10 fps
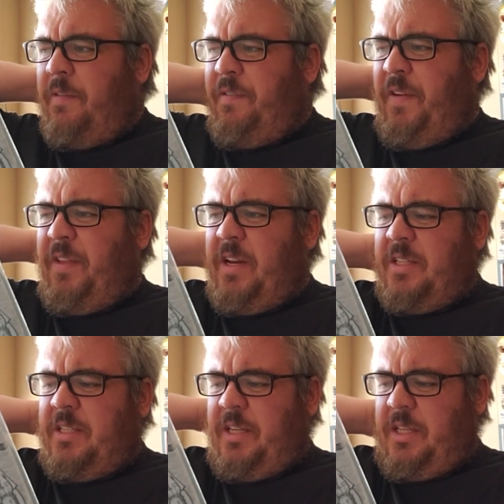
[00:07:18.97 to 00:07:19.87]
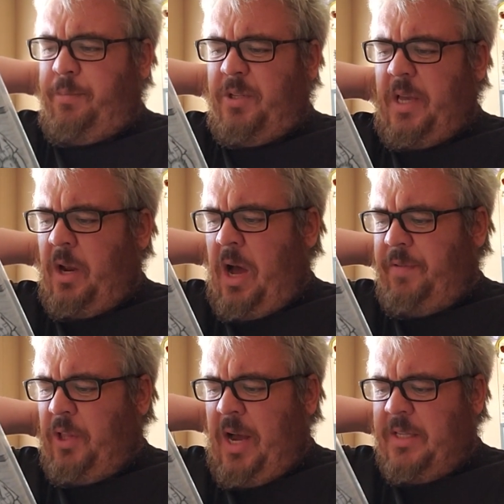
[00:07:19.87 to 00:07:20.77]
50 to 60% off
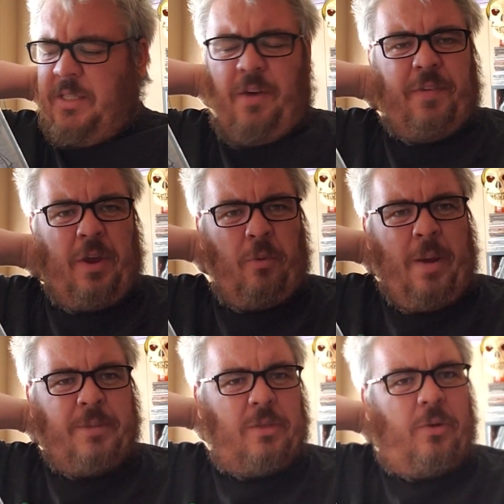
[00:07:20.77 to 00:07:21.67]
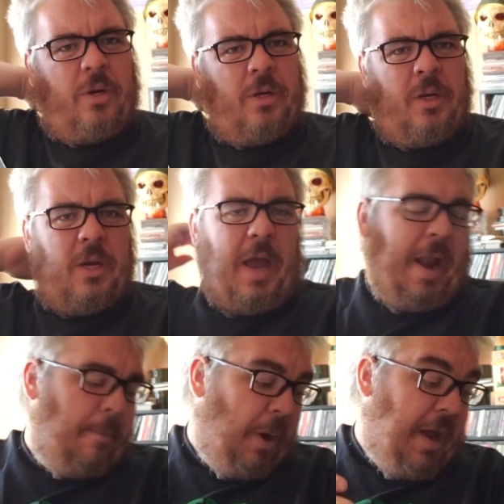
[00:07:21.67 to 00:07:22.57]
a lot of stuff in their web store, and
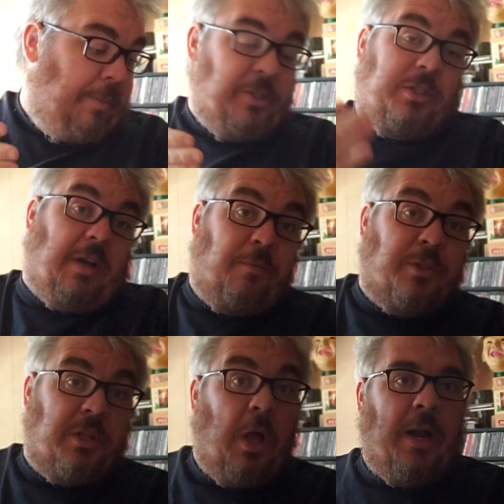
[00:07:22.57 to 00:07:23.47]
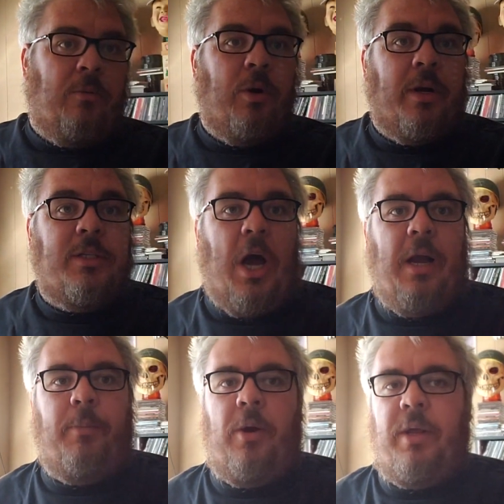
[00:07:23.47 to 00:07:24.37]
I bought a bunch of stuff, which is a lot of what we're going to
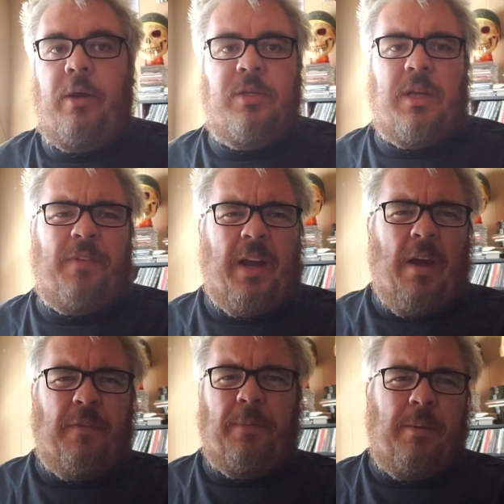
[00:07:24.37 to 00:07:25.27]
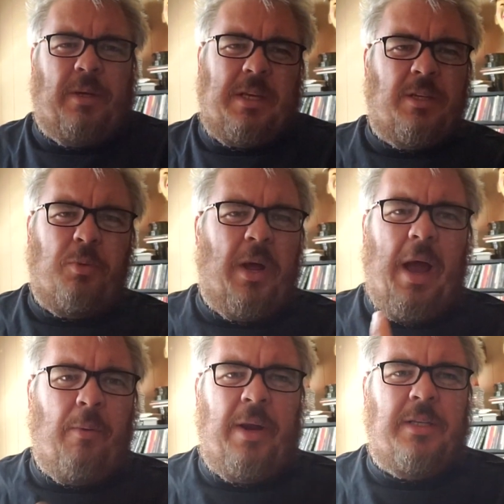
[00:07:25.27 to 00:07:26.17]
talk about here, stuff I got from them, because
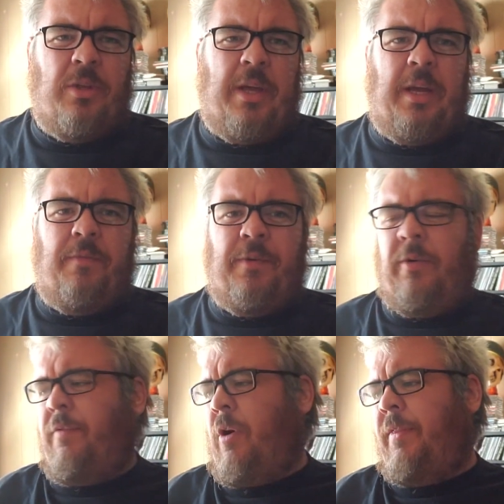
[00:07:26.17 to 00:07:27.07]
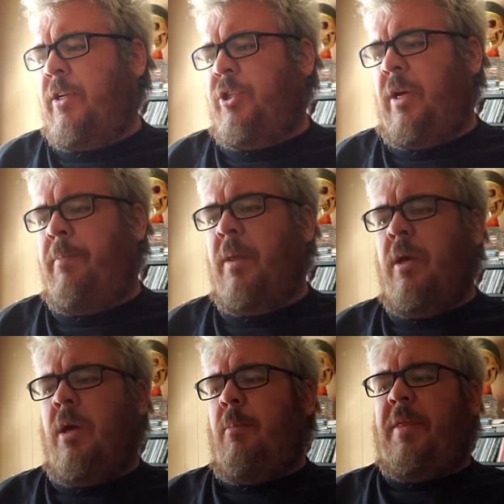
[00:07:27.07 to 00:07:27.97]
I waited till I get it for on the cheap.
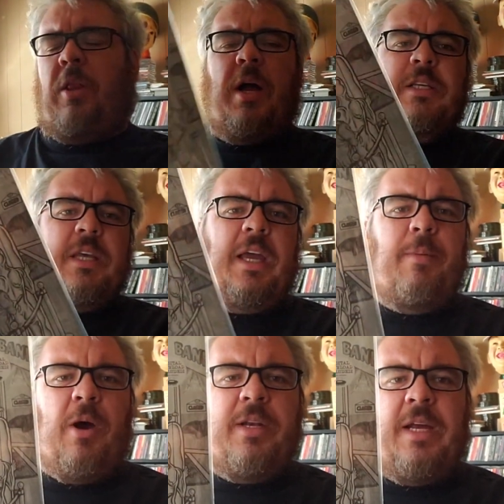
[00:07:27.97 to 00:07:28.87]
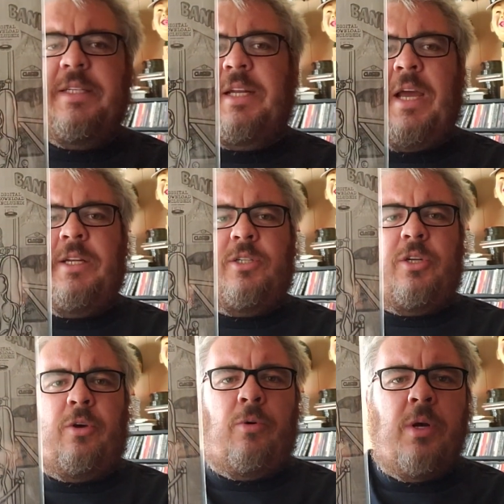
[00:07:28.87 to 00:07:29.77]
But The Longest Line came out in
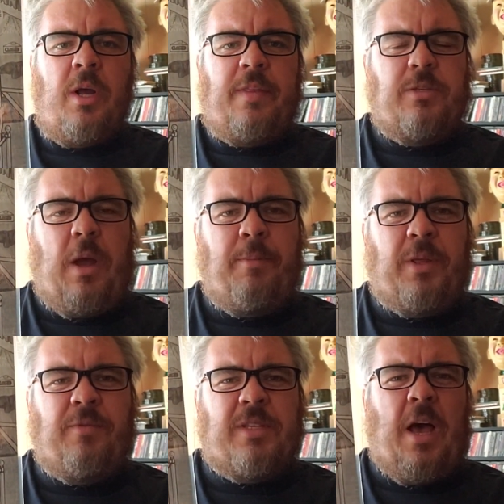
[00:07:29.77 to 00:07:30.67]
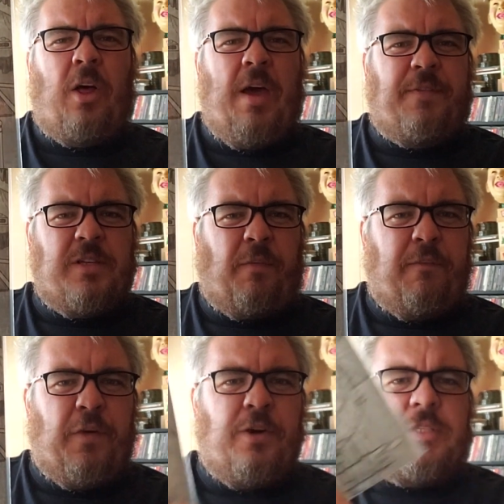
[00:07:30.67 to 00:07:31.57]
1992. This, I believe, was El Jefe's
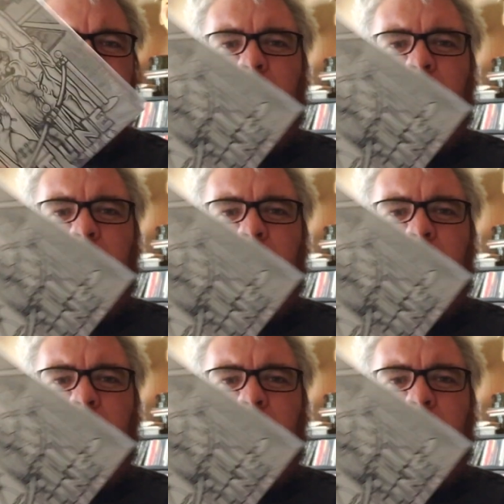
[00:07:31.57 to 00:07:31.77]
first